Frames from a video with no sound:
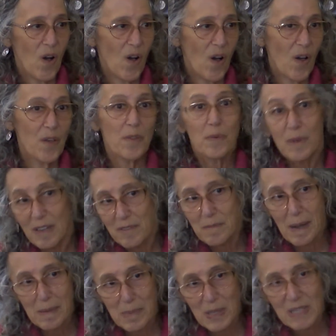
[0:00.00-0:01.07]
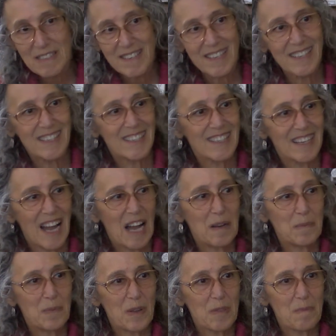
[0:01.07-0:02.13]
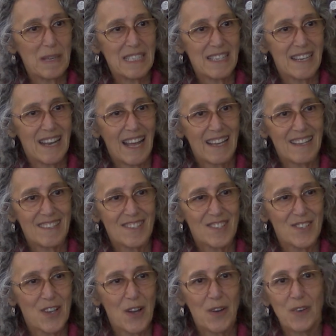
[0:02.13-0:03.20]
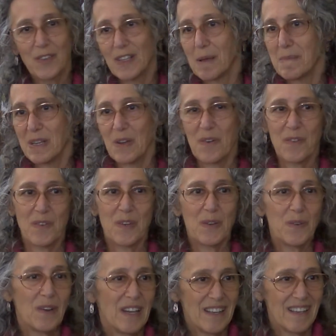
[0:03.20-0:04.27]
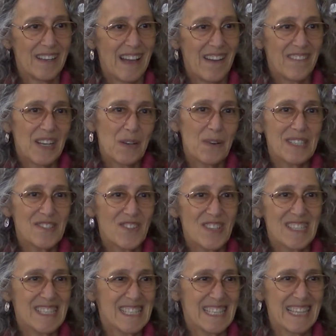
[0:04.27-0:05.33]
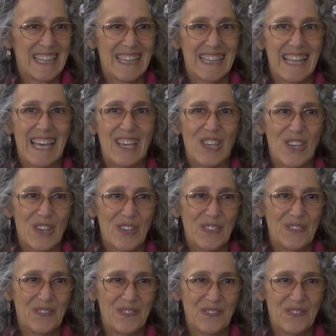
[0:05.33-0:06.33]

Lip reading: all three of my books here with me tonight. So let me know if you have any questions. Thank you.